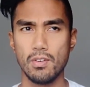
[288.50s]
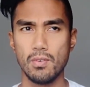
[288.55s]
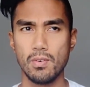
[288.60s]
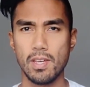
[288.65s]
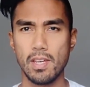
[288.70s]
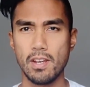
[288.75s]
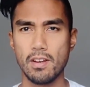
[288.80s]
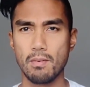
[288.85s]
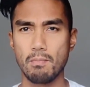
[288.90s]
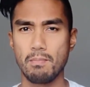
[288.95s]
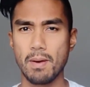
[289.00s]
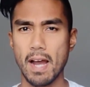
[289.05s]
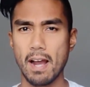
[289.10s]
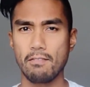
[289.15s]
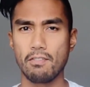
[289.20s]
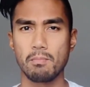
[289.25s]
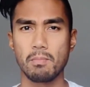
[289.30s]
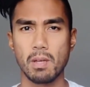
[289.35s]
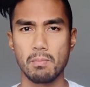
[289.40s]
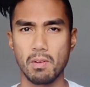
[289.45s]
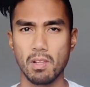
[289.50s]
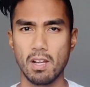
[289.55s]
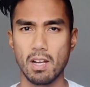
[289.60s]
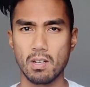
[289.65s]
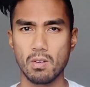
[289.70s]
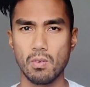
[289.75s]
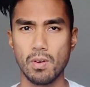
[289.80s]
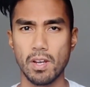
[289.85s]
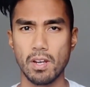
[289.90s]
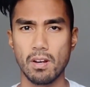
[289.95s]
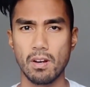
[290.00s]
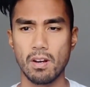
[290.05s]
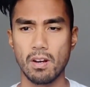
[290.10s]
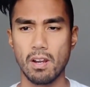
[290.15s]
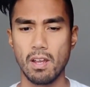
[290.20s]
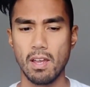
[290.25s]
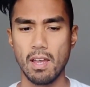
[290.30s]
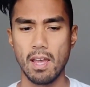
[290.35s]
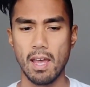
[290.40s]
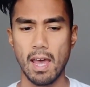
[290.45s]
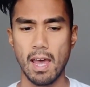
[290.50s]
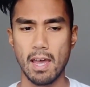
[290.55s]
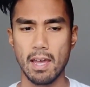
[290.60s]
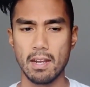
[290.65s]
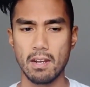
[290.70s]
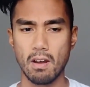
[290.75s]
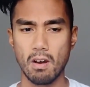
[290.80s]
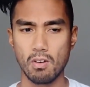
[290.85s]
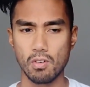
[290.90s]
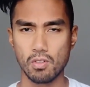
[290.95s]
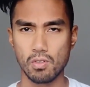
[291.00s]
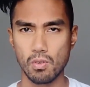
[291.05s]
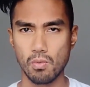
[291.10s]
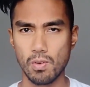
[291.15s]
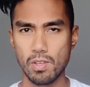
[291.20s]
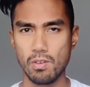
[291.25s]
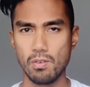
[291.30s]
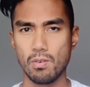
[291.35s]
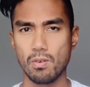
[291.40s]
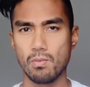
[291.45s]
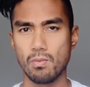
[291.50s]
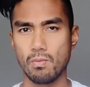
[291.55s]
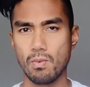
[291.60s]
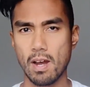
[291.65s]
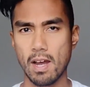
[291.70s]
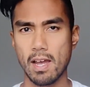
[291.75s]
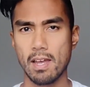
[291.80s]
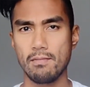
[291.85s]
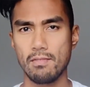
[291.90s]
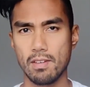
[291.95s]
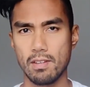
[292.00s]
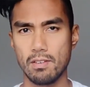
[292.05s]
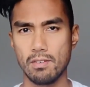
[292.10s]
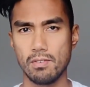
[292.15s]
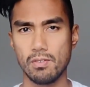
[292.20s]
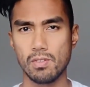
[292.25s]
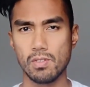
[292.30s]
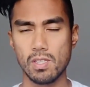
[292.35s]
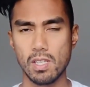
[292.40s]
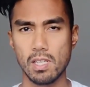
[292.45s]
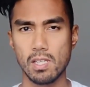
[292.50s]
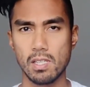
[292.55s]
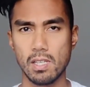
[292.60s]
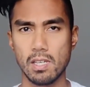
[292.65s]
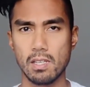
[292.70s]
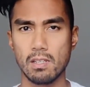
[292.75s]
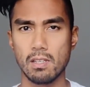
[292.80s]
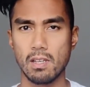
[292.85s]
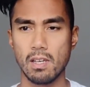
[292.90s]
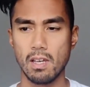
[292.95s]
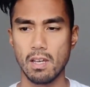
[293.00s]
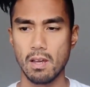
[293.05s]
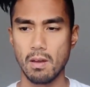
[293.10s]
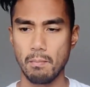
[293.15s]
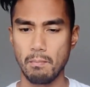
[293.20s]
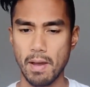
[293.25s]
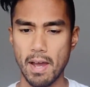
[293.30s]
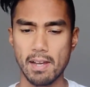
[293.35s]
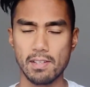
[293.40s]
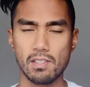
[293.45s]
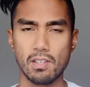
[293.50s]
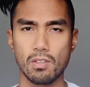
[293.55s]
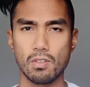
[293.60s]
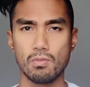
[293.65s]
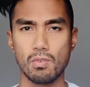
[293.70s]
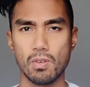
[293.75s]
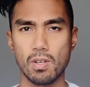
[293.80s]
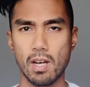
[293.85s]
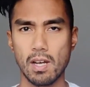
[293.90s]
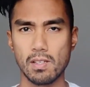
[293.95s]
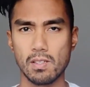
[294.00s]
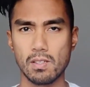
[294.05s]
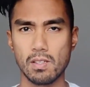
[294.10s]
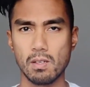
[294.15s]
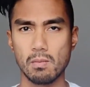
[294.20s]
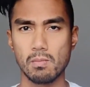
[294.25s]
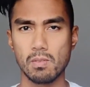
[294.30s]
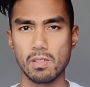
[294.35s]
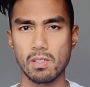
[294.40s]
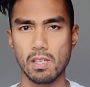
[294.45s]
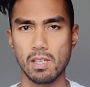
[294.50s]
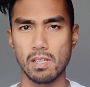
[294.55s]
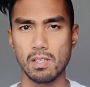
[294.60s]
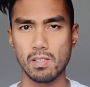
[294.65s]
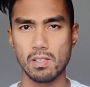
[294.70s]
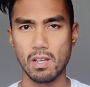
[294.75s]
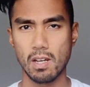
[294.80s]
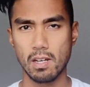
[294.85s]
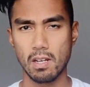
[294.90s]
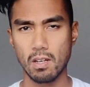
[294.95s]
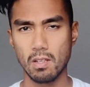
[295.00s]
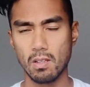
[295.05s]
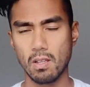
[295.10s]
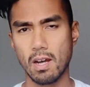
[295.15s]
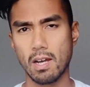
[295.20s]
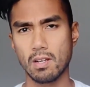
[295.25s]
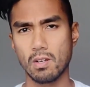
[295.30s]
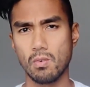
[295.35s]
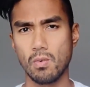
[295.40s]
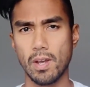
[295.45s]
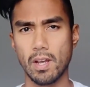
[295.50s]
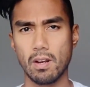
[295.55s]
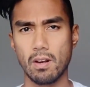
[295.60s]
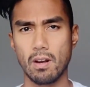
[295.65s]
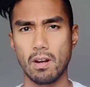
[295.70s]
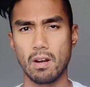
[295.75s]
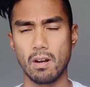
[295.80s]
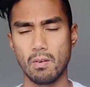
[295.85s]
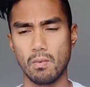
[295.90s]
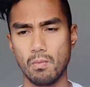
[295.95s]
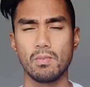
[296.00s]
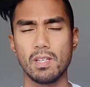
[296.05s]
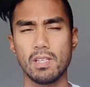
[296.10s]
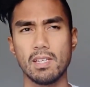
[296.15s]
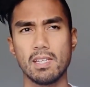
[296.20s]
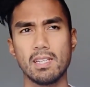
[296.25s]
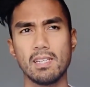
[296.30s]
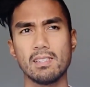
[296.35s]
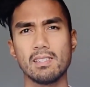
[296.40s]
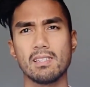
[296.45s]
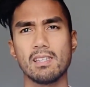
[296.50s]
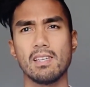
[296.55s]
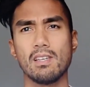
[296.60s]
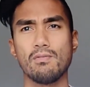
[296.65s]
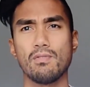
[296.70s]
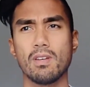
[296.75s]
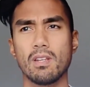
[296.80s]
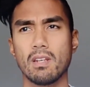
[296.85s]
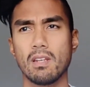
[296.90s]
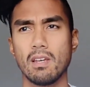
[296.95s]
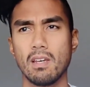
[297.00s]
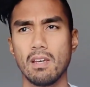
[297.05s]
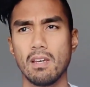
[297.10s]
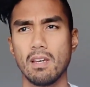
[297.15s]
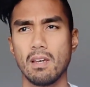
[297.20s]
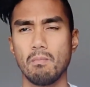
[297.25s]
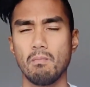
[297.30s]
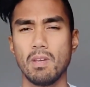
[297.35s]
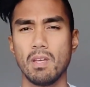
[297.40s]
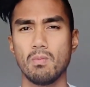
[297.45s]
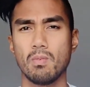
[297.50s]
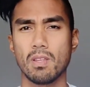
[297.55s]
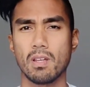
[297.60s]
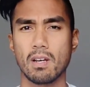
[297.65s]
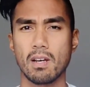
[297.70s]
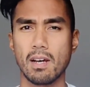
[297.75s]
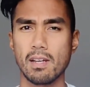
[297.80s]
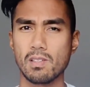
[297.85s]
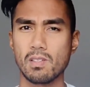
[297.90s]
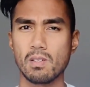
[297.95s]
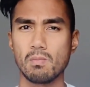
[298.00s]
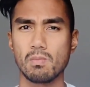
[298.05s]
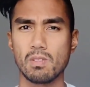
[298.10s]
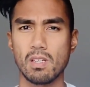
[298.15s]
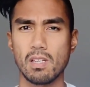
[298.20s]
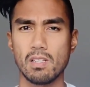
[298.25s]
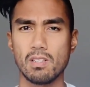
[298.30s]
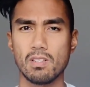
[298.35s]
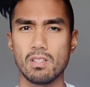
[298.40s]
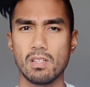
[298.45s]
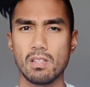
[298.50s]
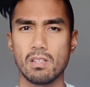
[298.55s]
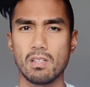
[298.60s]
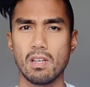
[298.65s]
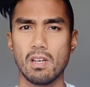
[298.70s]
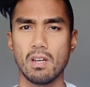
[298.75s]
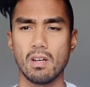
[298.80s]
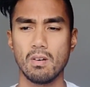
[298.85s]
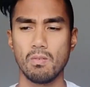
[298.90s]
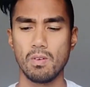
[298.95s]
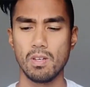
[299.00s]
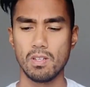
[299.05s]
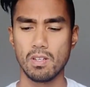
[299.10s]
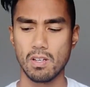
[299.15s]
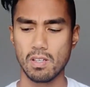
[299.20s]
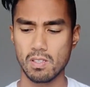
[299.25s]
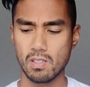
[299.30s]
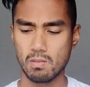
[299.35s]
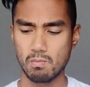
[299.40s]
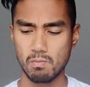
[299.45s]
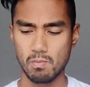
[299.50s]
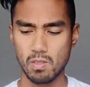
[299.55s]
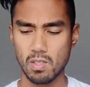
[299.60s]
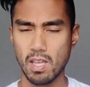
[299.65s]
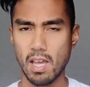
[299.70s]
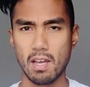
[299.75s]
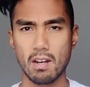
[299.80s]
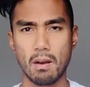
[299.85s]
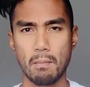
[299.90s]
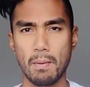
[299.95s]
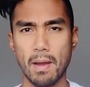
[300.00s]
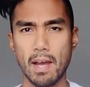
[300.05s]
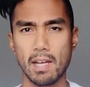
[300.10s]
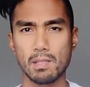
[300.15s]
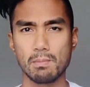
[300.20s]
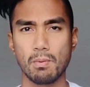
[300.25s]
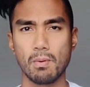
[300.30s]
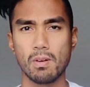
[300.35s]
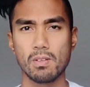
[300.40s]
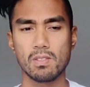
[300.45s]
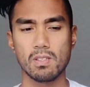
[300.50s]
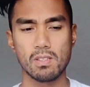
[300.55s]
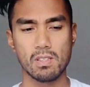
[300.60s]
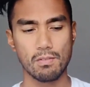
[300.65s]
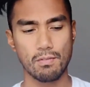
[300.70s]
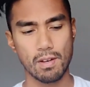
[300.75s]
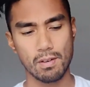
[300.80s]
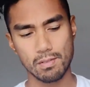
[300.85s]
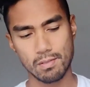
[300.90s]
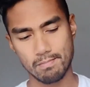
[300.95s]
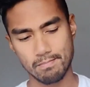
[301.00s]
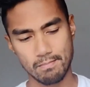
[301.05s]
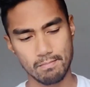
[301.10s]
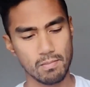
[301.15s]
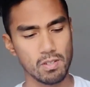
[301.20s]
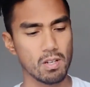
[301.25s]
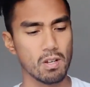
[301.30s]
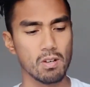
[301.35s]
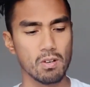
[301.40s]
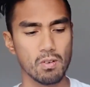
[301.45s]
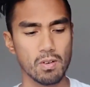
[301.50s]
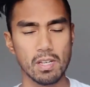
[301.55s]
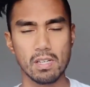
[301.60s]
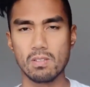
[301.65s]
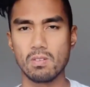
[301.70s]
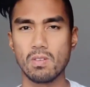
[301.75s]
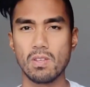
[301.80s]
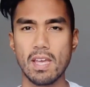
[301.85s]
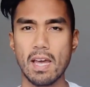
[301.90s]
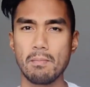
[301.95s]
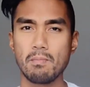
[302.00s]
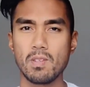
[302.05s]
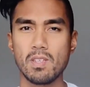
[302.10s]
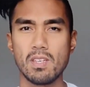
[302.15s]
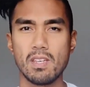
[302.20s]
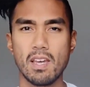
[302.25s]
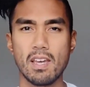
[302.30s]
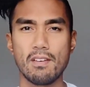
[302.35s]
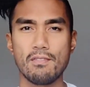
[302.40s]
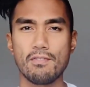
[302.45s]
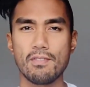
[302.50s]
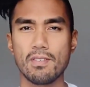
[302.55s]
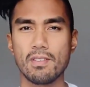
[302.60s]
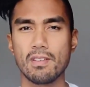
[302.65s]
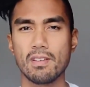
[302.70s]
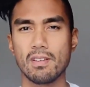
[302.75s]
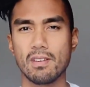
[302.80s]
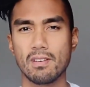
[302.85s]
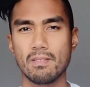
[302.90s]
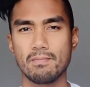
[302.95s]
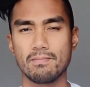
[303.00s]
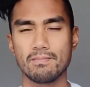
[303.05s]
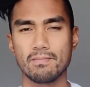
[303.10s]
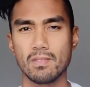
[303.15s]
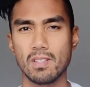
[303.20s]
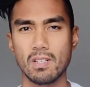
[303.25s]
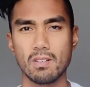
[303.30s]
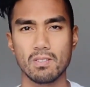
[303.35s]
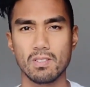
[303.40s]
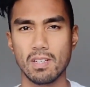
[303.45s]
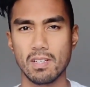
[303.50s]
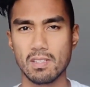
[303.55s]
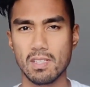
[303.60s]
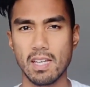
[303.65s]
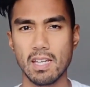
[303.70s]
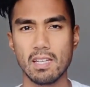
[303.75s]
You hear back from them a lot quicker. And also when you arrive in New Zealand, passing through customs is done a lot quicker. We didn't even meet with a customs agent. We just scanned our passports as if I was, going into the MTA for the, like